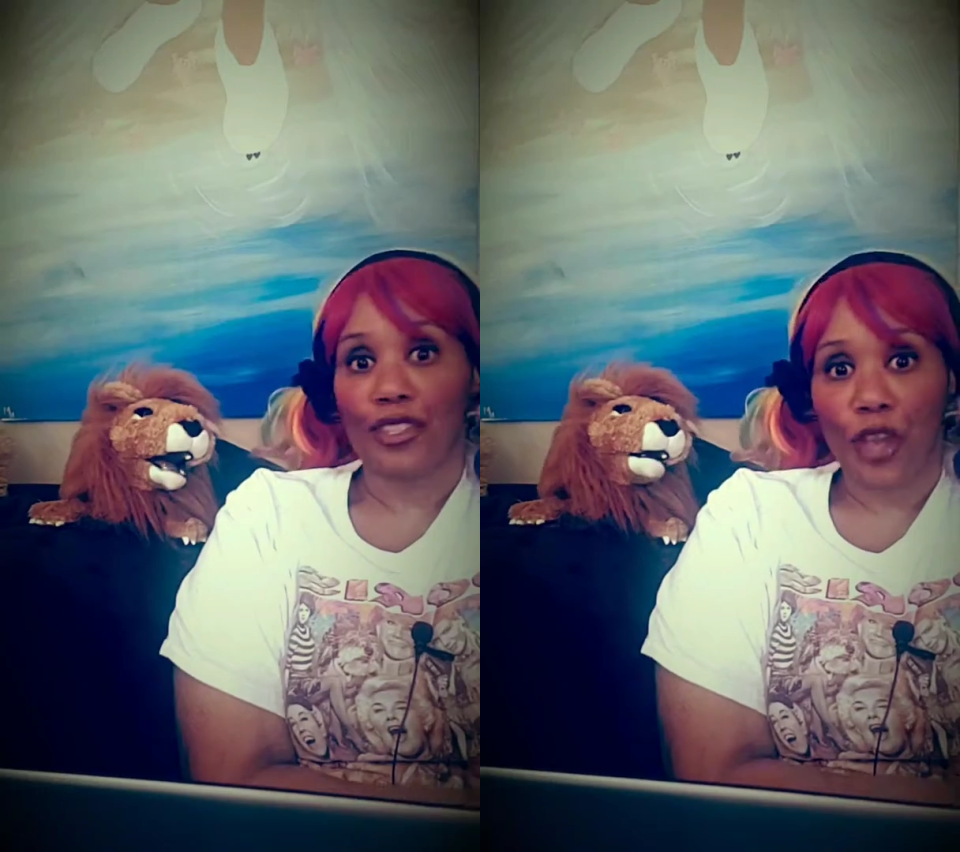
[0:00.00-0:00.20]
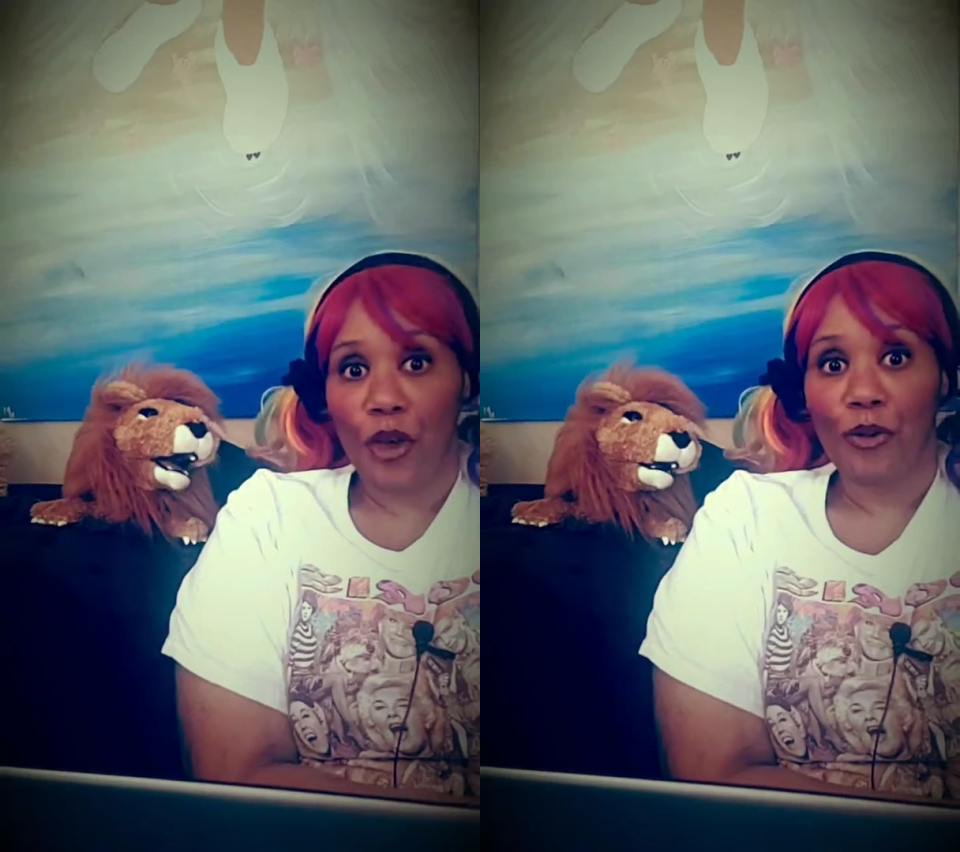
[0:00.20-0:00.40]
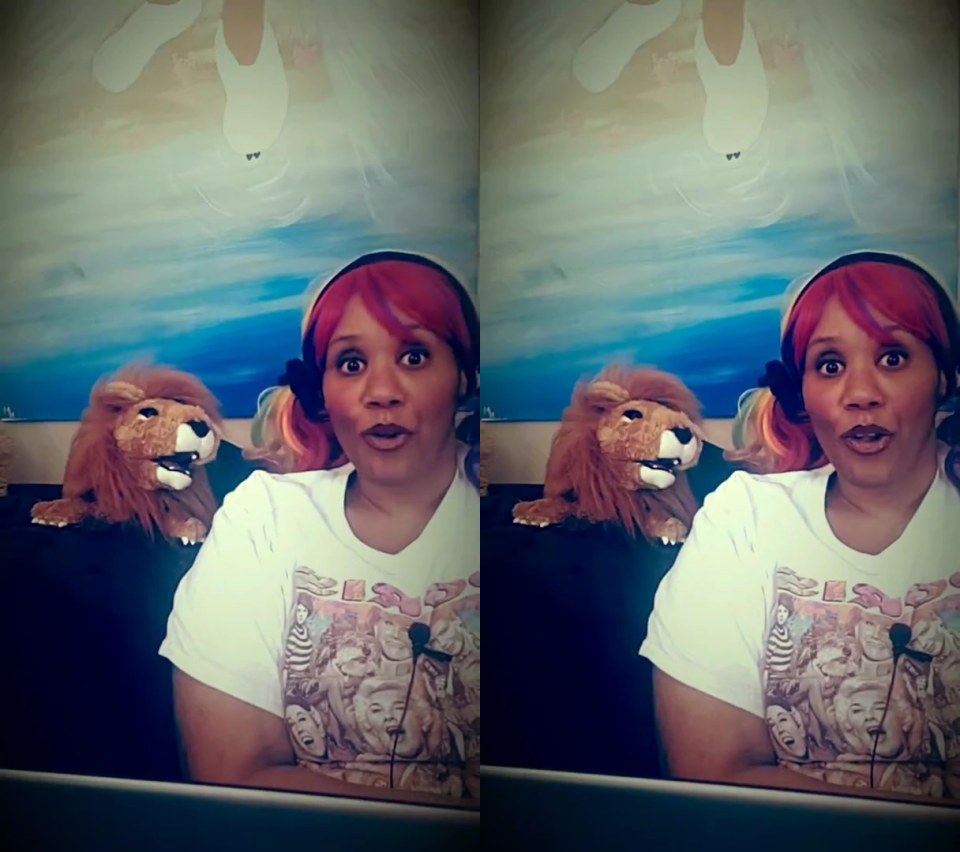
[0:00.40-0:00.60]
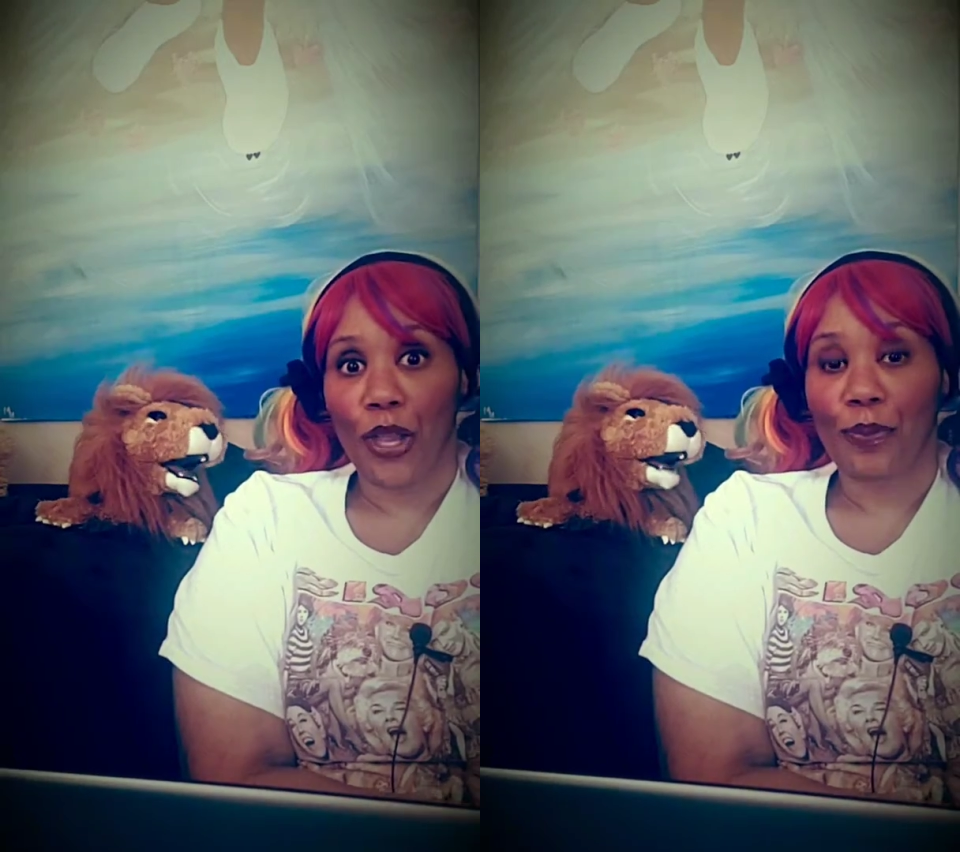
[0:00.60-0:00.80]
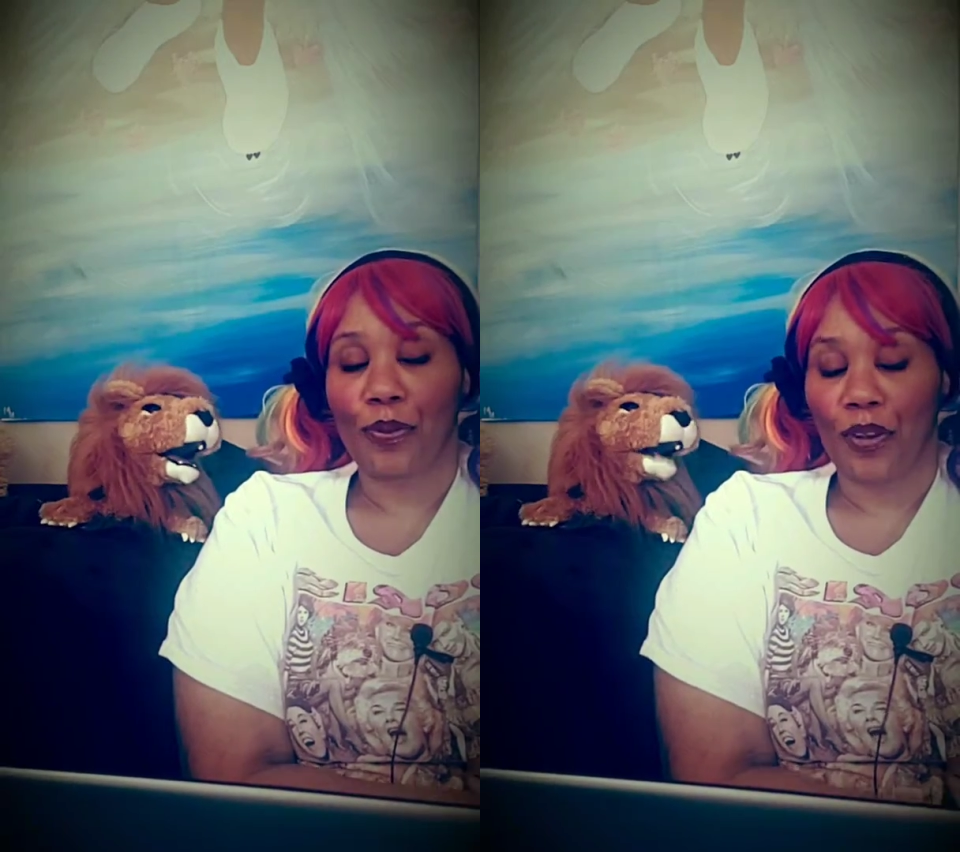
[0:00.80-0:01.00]
Don't
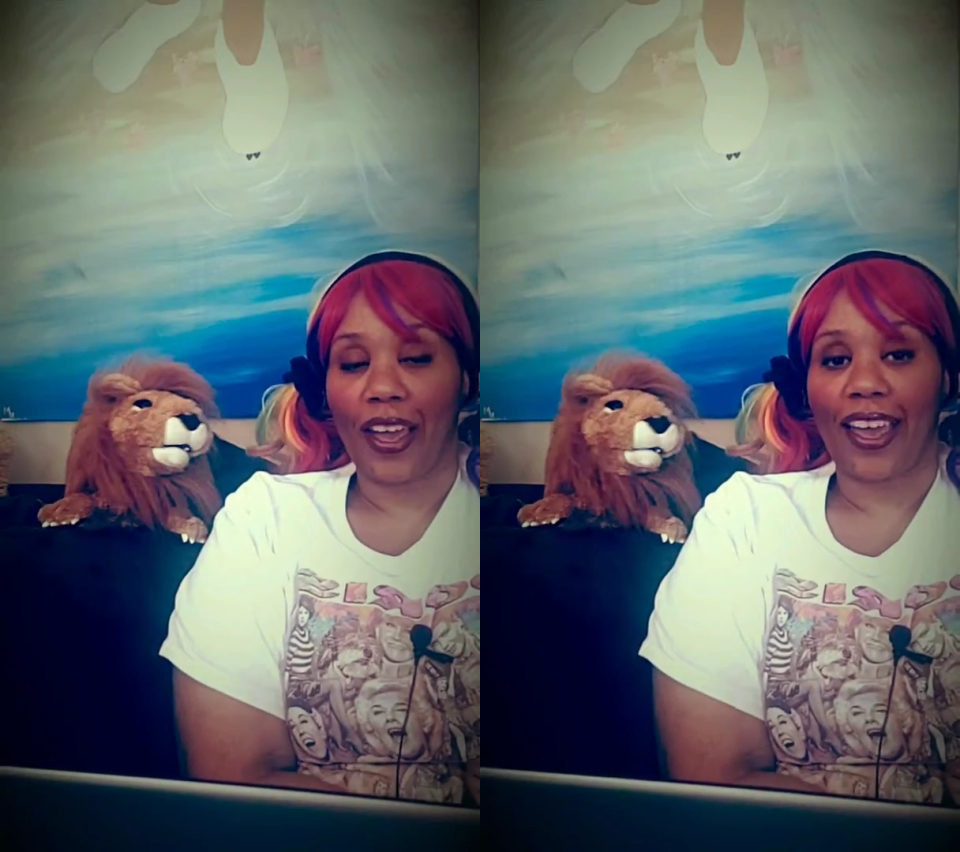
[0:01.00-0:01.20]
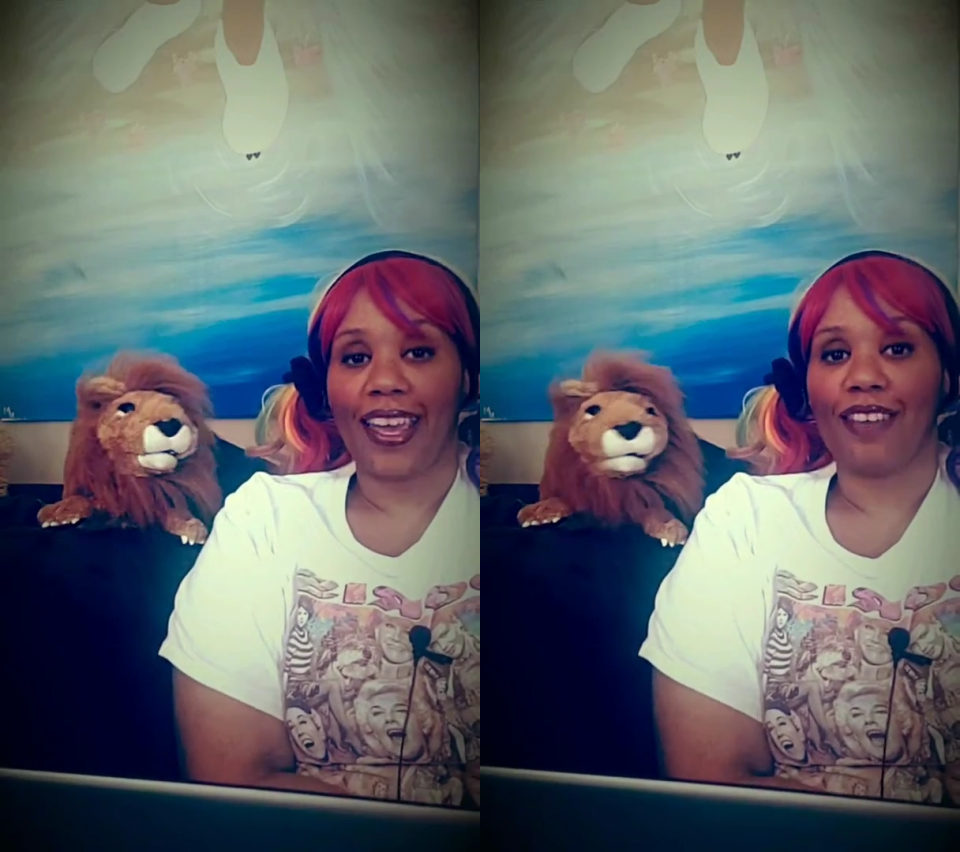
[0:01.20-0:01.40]
worry, pray,